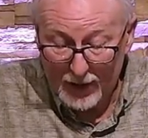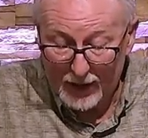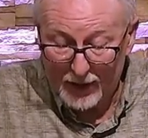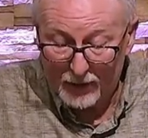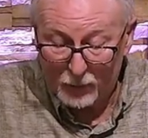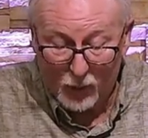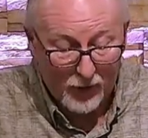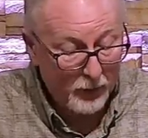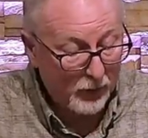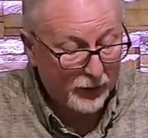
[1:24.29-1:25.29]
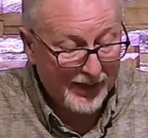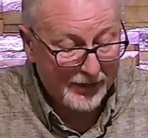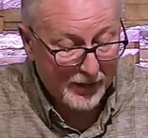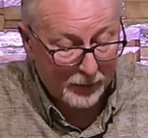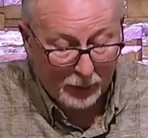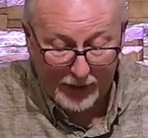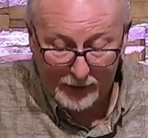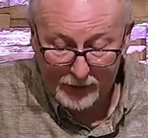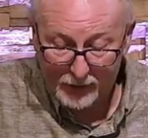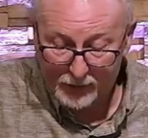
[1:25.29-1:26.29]
of one of the most desolate
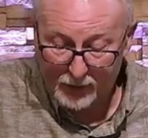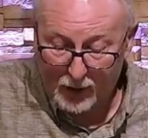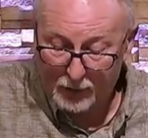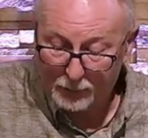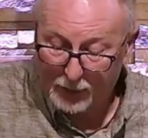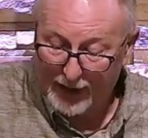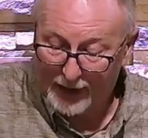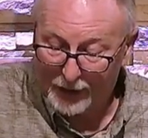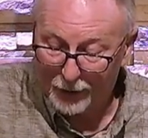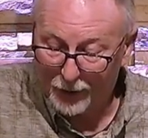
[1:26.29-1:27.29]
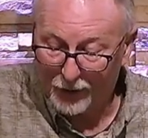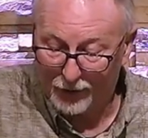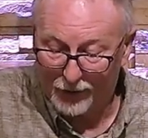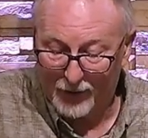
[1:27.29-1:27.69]
places on planet Earth.